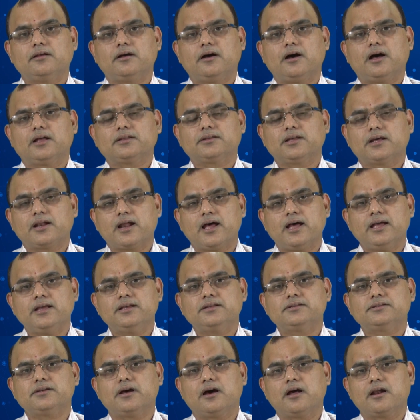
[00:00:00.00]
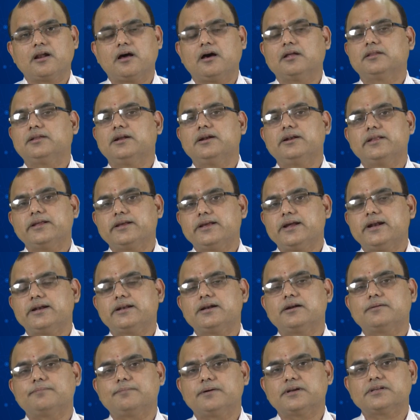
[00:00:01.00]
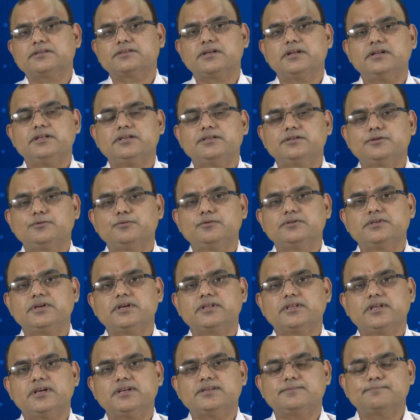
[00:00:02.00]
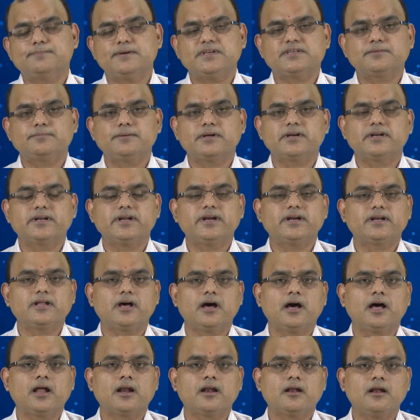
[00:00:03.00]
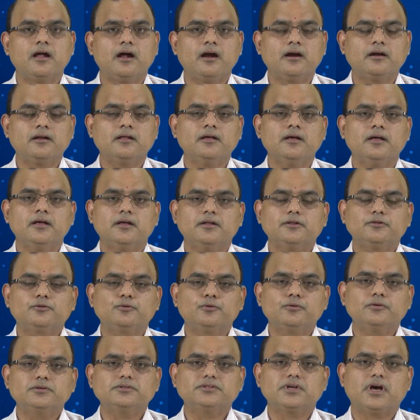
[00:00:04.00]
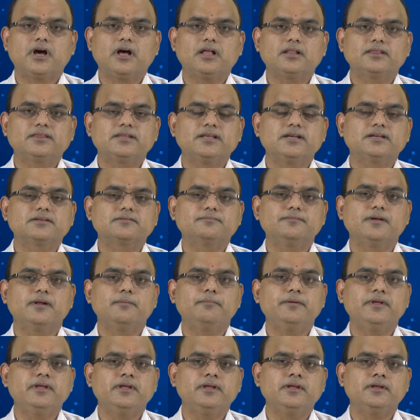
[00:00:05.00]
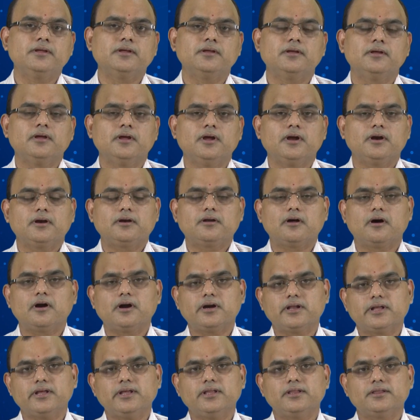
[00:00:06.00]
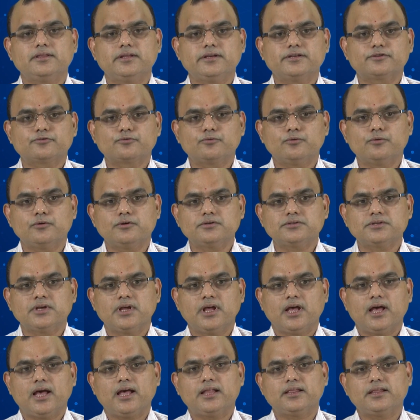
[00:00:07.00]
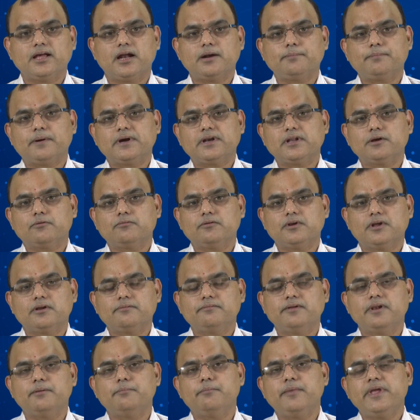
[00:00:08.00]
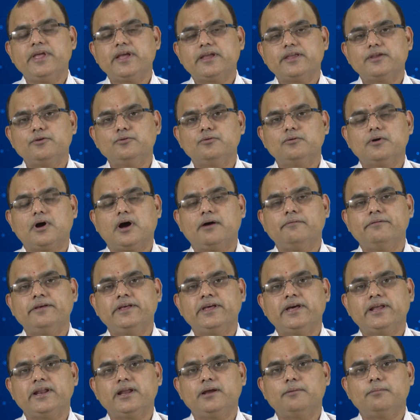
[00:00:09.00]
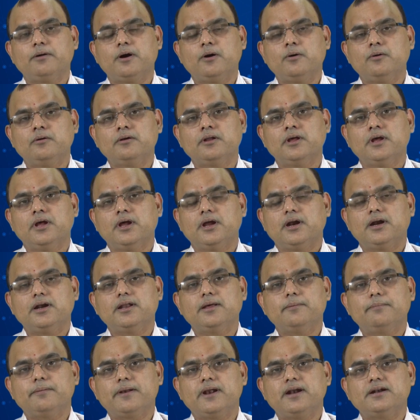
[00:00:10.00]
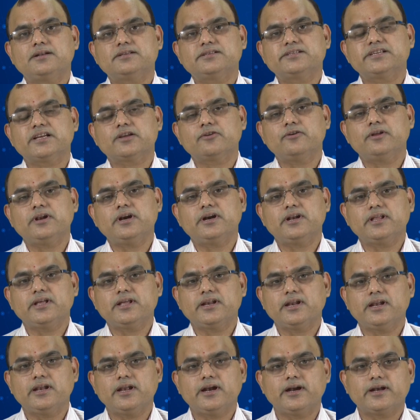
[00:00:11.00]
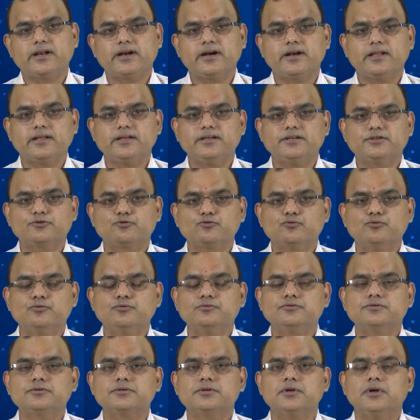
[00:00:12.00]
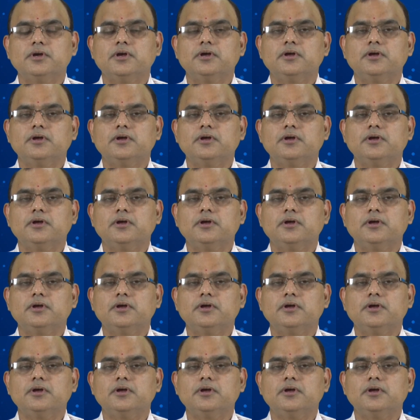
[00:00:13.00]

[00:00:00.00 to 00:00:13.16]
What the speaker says: authorized or authenticated person is using the specific data or not. Those all things will be taught in this course, and that particular will make you aware about different security related issues